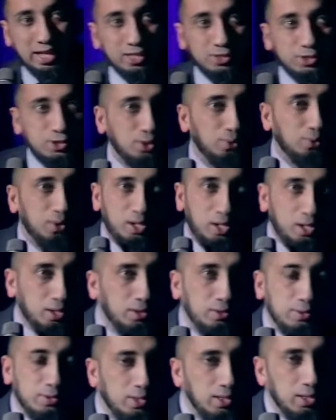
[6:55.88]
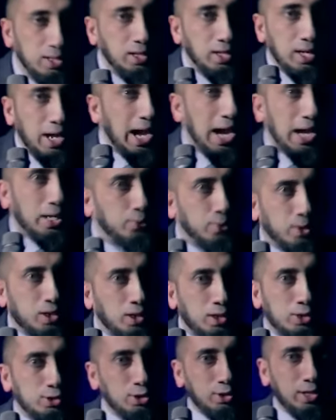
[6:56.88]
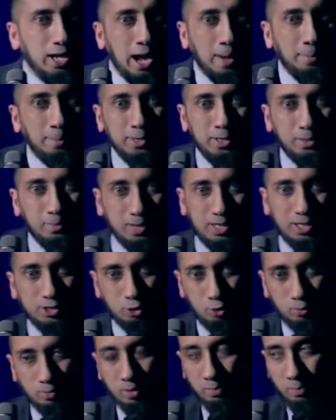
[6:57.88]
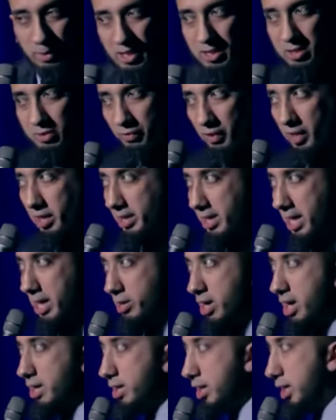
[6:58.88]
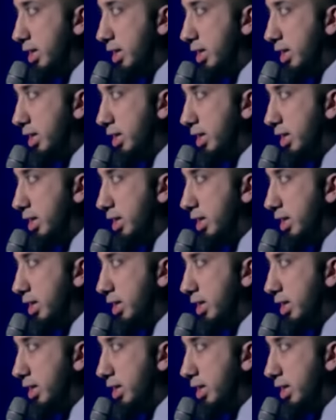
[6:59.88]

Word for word: enhance the world. Agriculture happened because human beings figured out